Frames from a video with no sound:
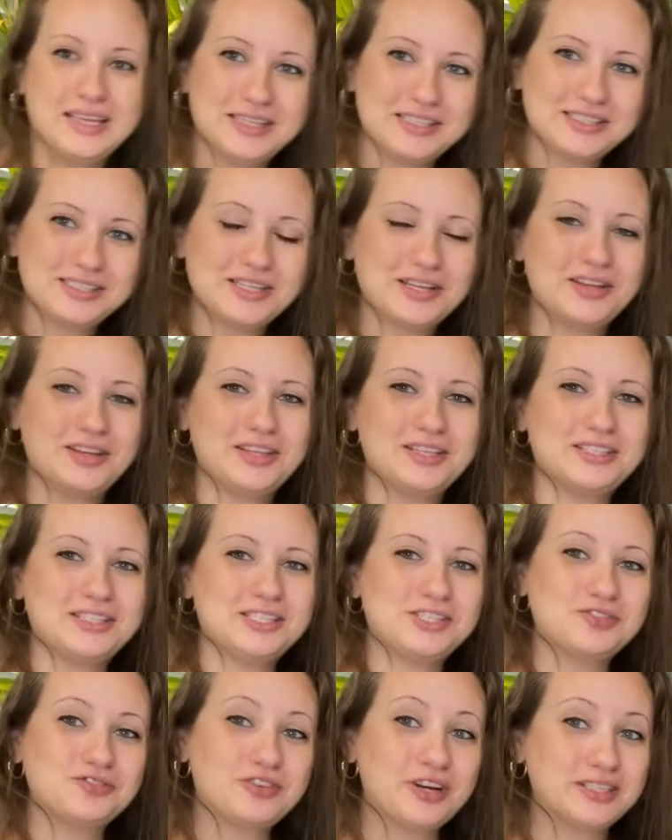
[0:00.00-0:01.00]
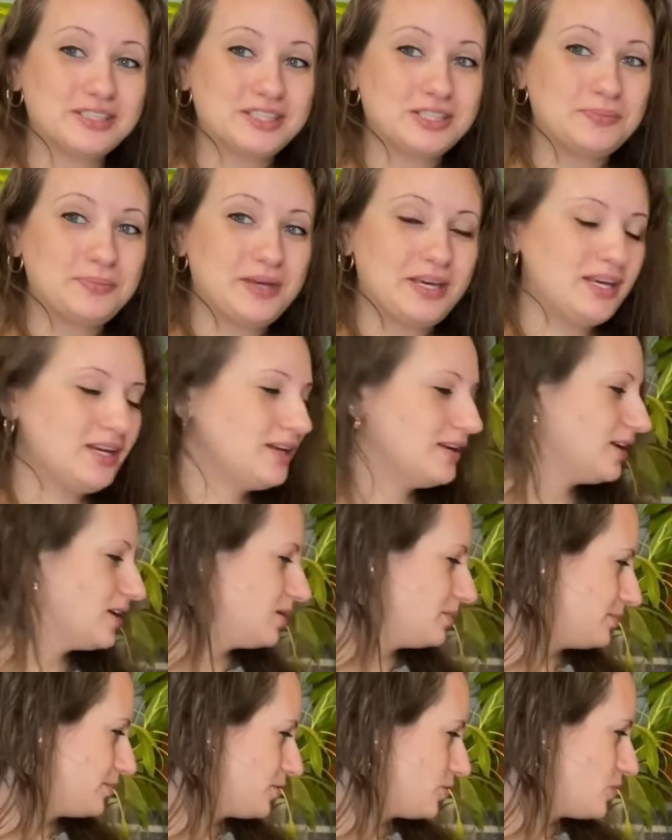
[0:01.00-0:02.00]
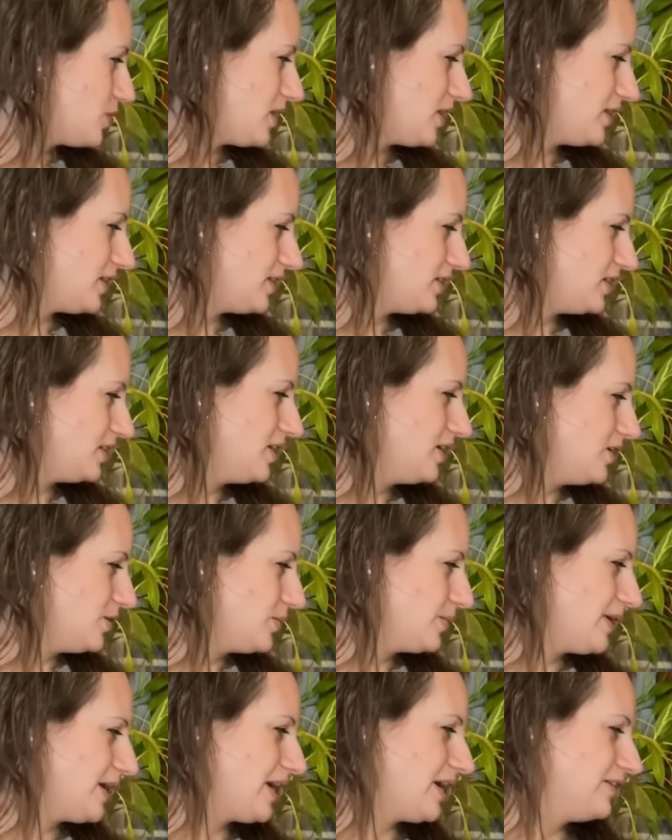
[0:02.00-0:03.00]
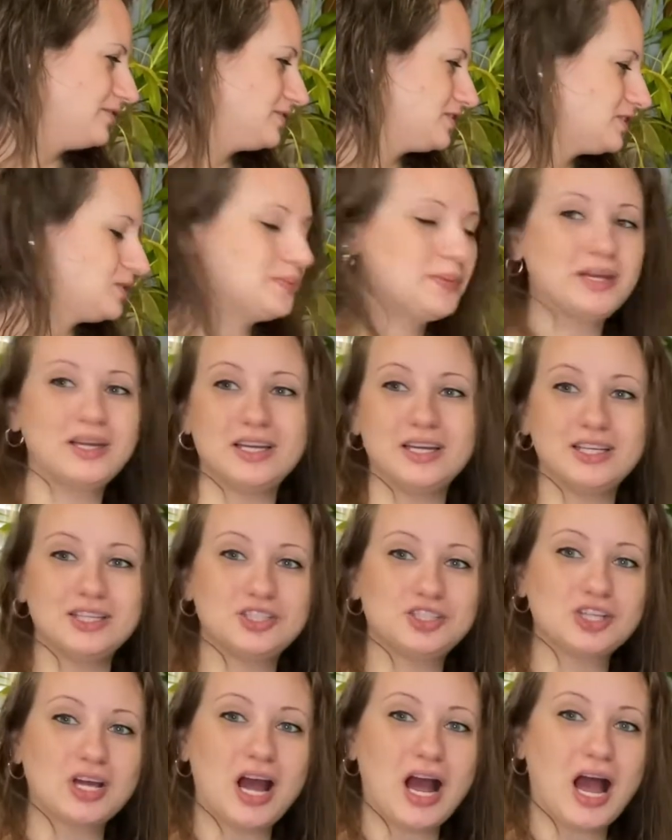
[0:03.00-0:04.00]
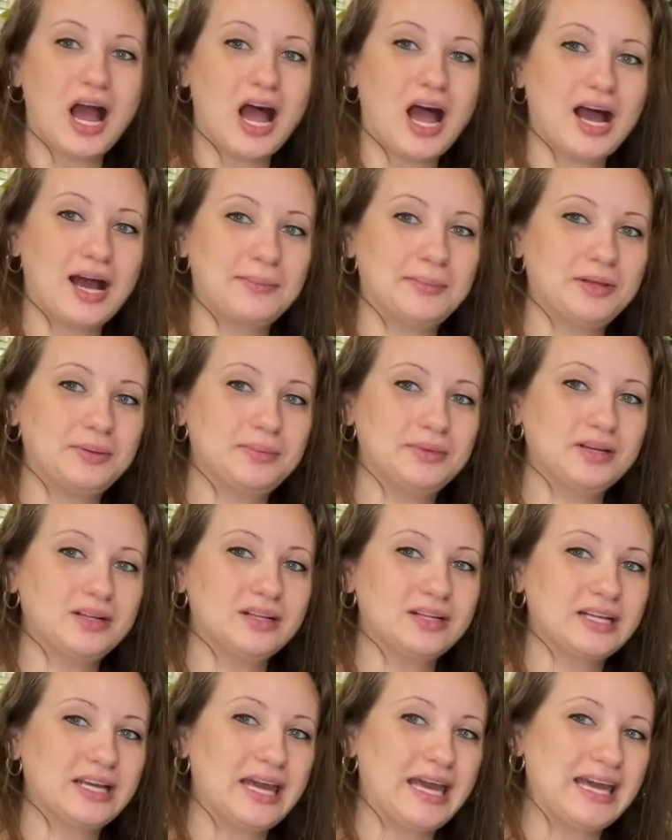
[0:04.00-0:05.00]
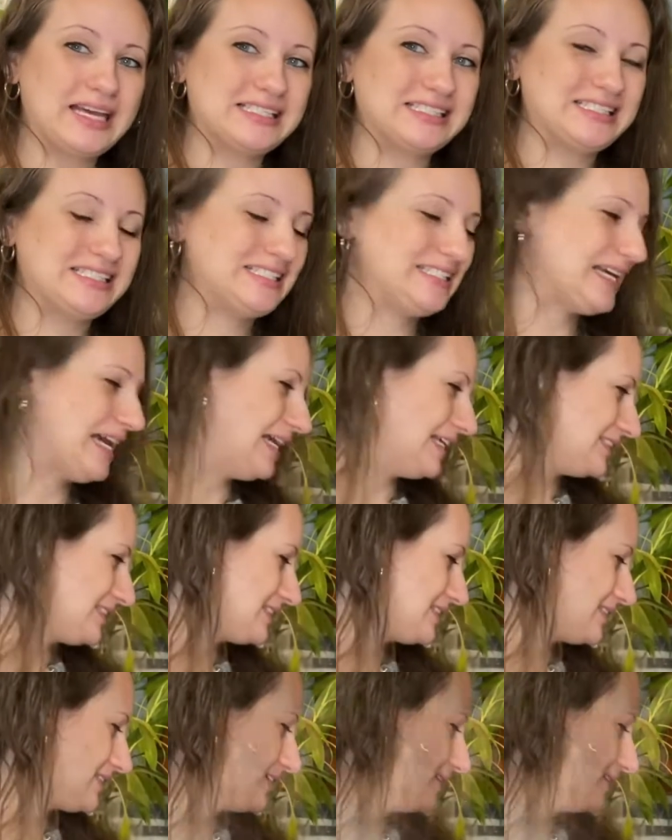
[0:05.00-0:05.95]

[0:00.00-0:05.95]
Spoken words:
So this is recipe number 1. We have spinach, almond milk, and dates.